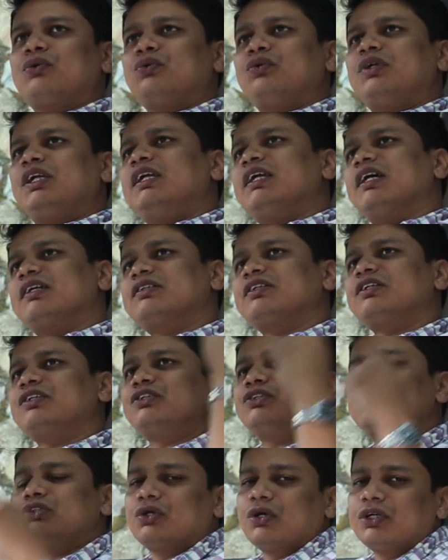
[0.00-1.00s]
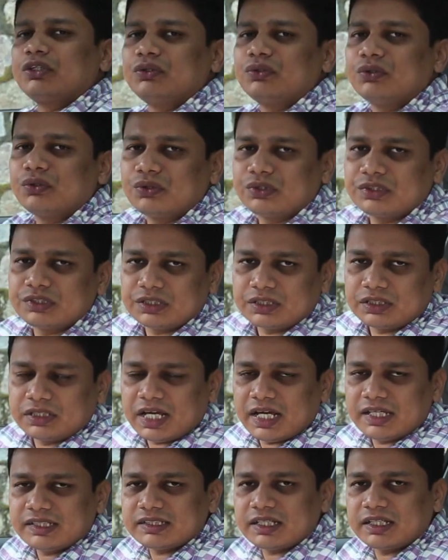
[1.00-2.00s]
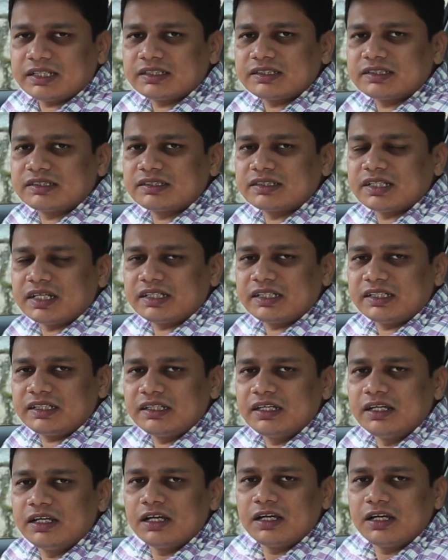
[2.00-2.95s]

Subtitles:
who really does enjoy those nice and sunny